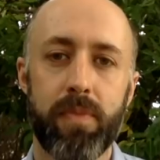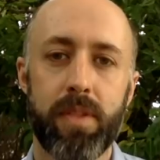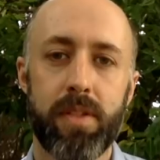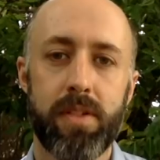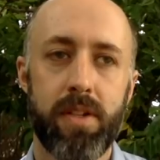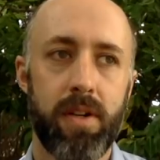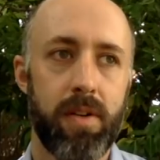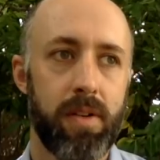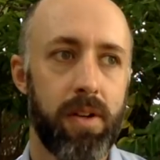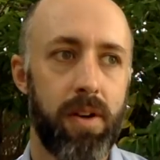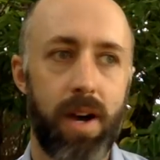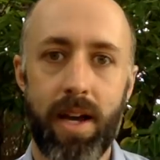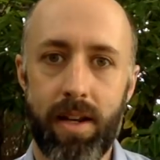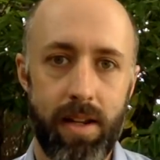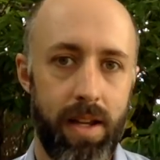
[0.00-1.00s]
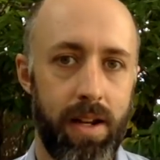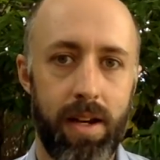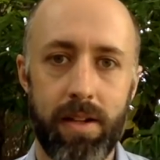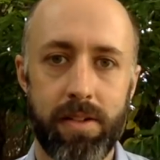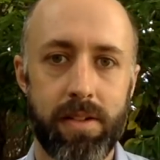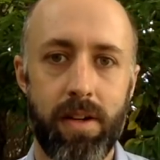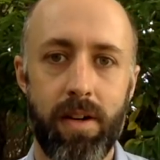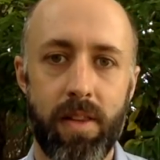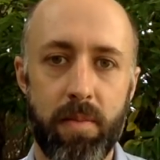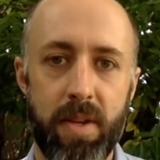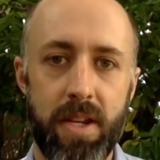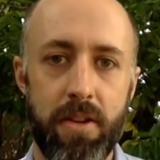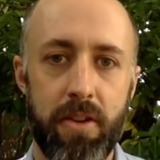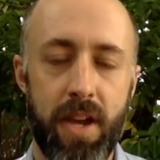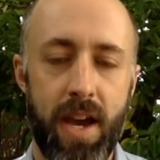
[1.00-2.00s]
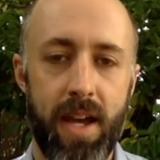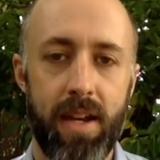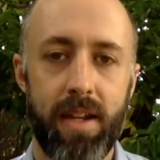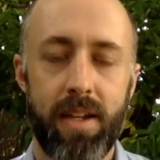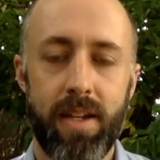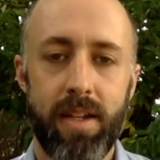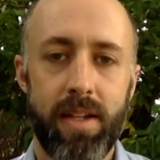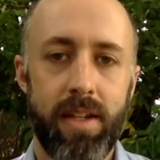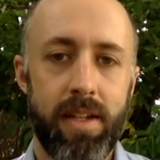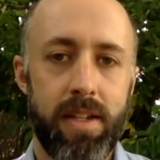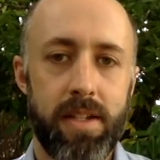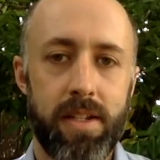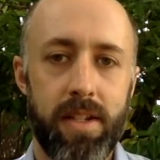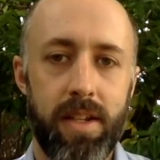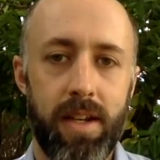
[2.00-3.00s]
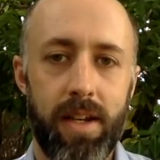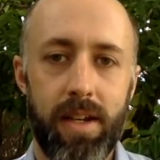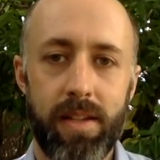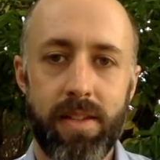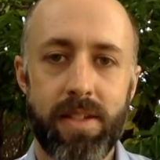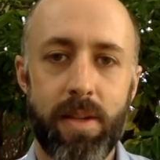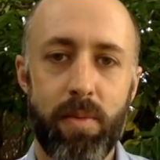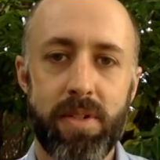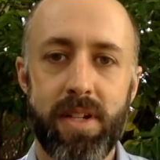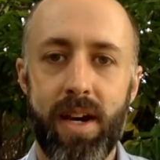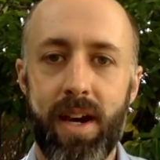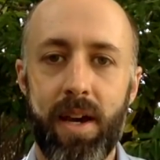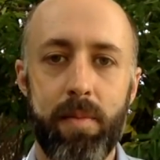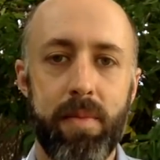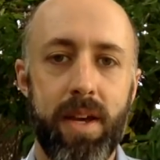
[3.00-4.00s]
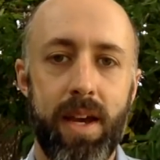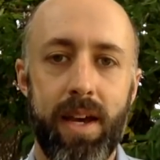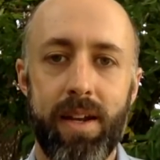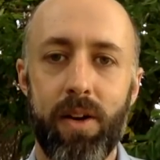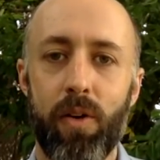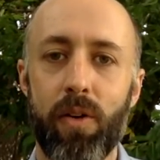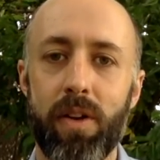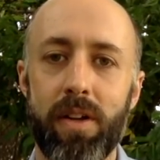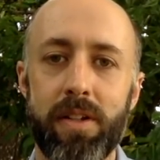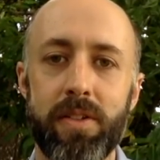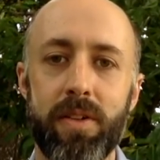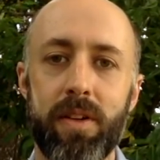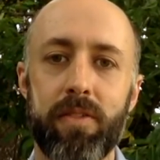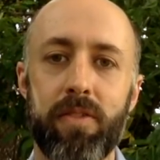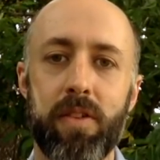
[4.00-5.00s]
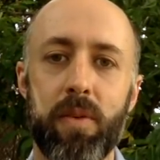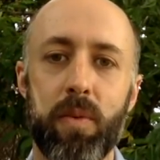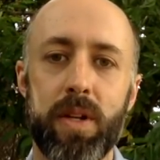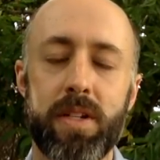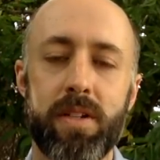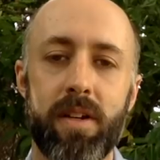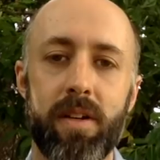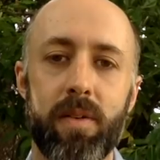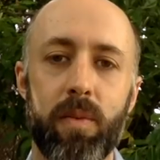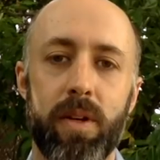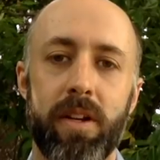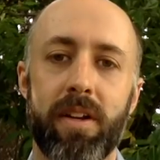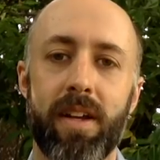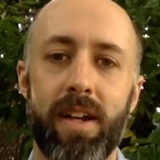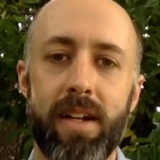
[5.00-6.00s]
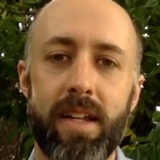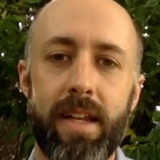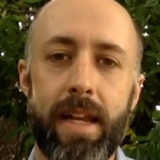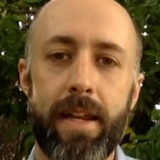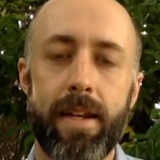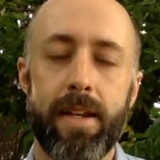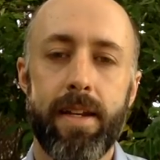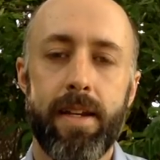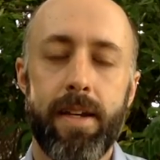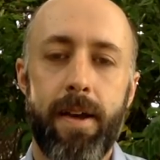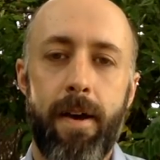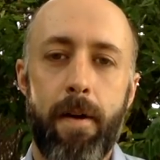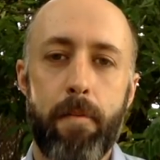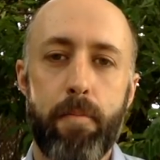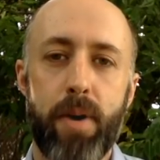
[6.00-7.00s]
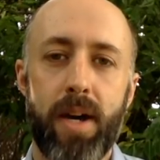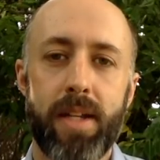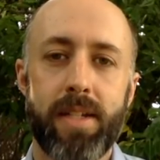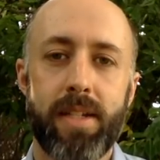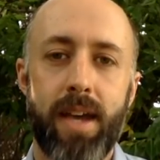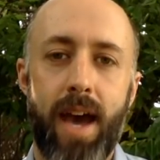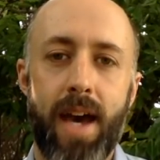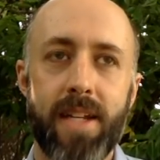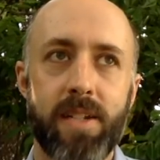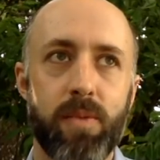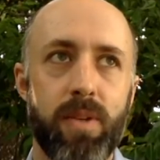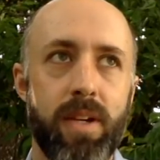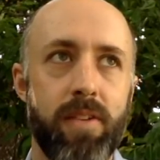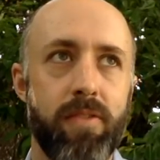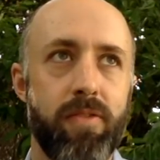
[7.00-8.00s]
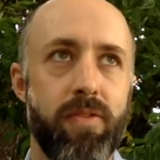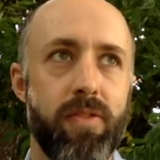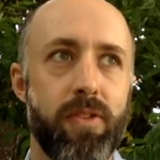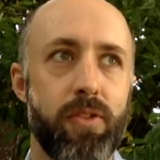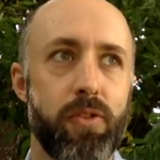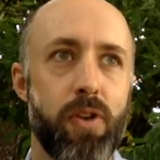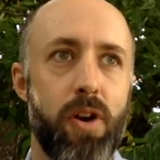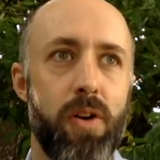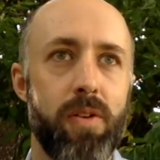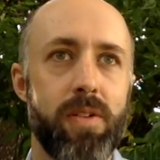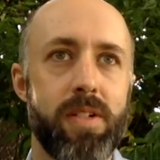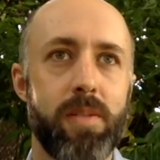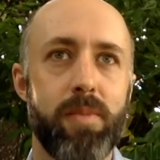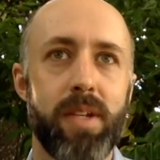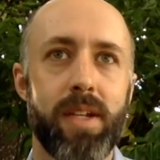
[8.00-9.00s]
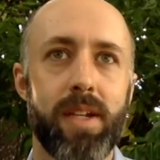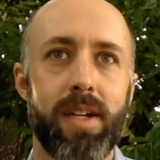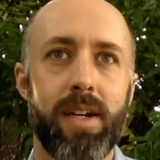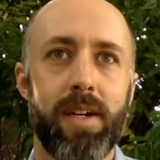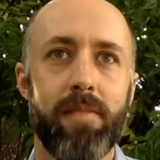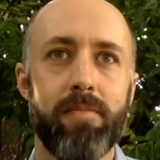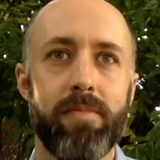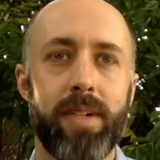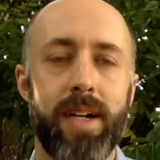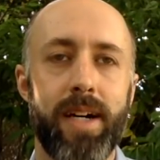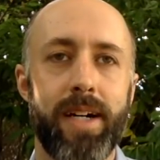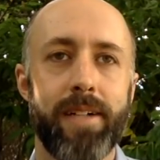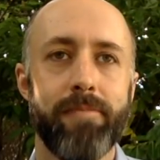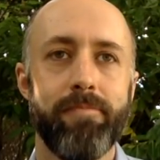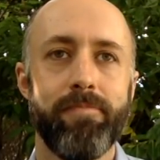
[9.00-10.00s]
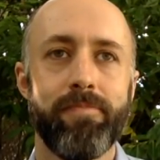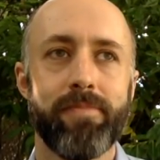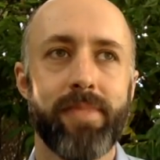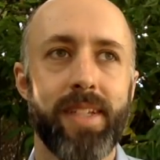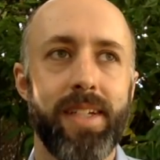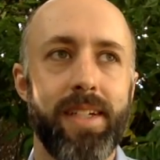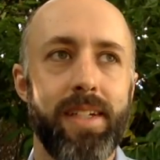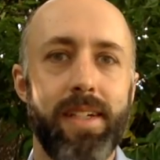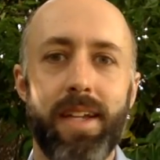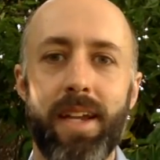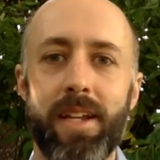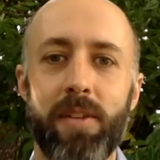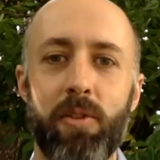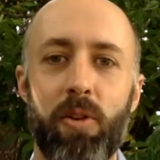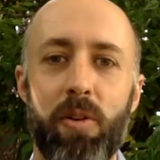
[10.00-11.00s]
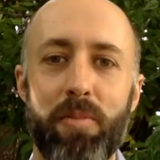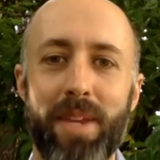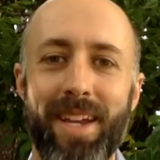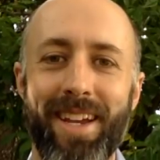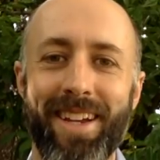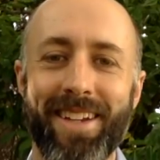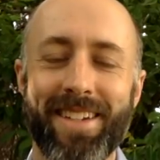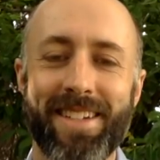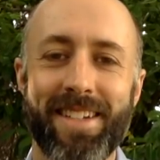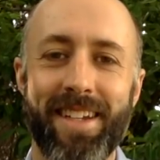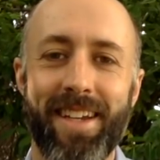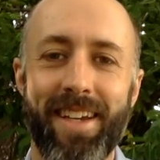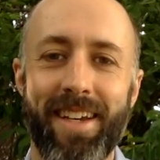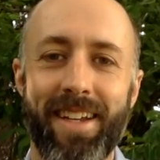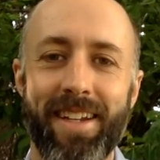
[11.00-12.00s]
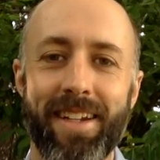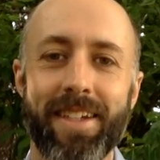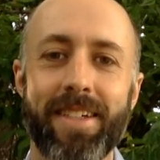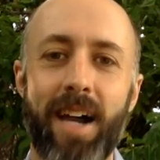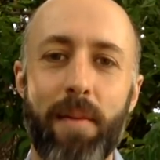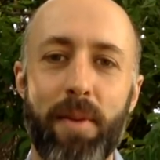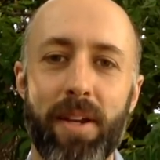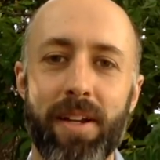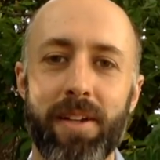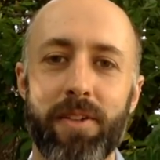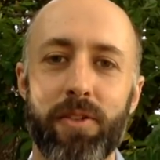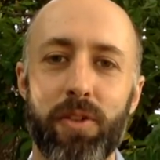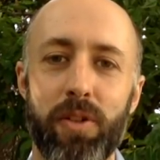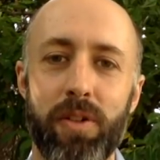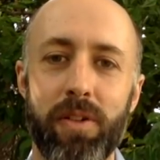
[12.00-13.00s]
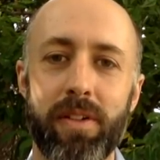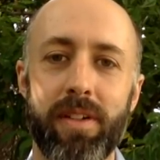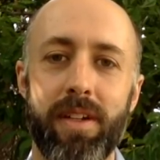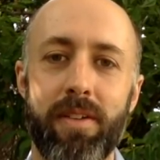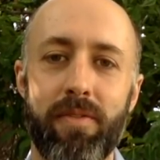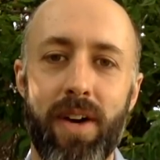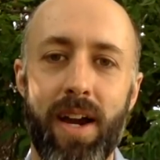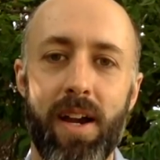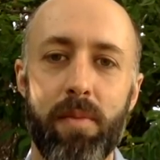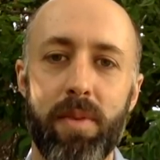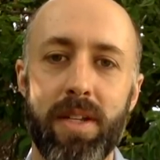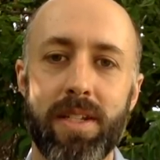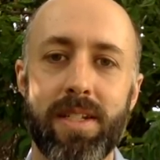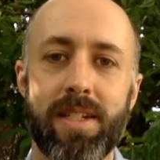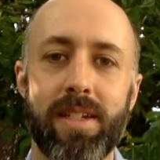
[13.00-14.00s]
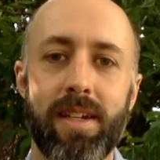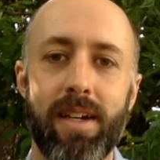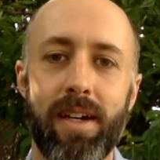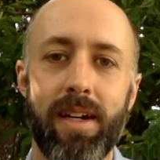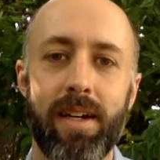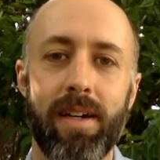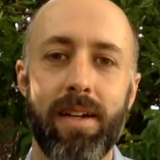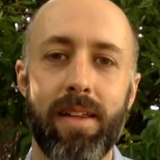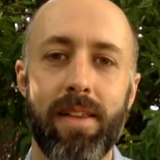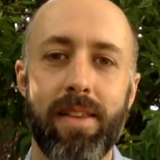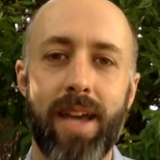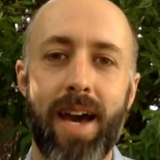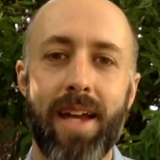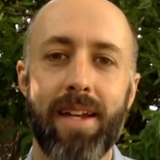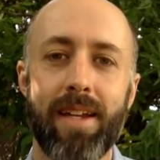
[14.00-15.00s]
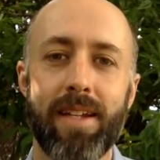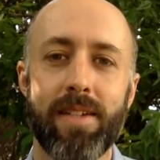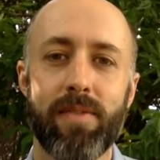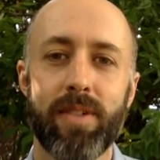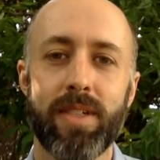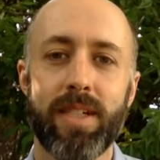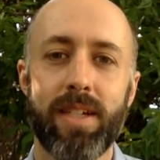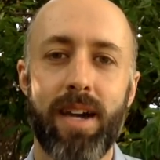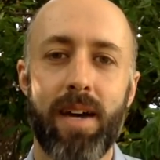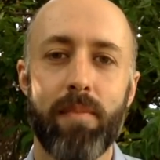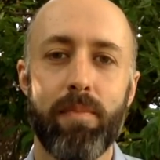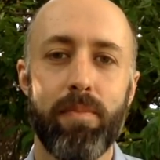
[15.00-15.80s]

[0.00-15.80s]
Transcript: So go out and hunt all the meat you can in the summertime and hold on to it for the winter when you're going to need it. But as we have grown to become indoor beings and climate-controlled environments, that has really not